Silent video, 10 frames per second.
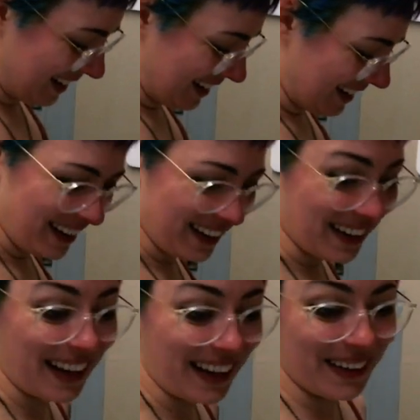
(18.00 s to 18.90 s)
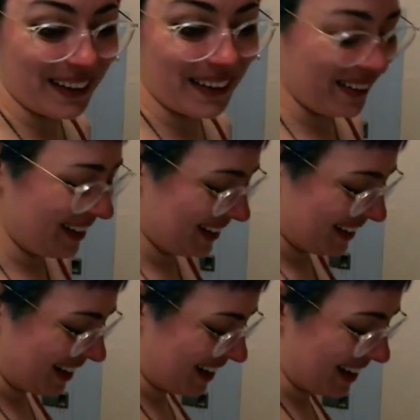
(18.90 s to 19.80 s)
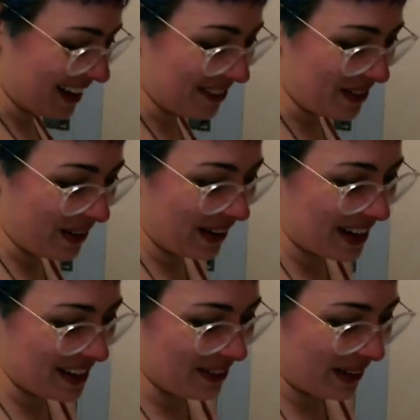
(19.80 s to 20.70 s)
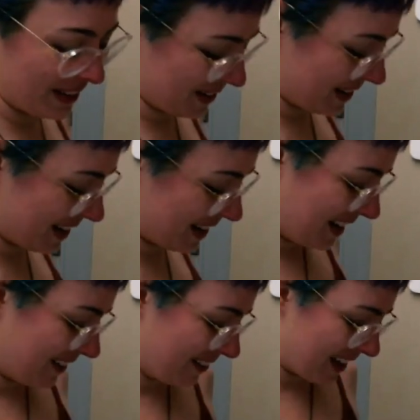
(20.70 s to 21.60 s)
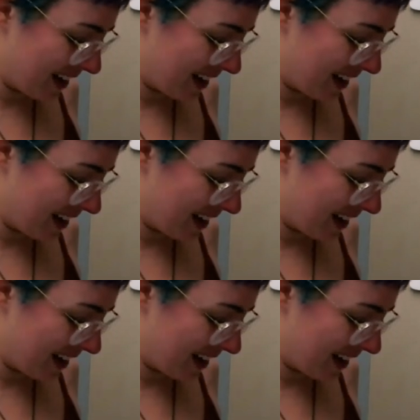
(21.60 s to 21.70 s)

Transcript: here, hello. And I have no idea whether or not any of that other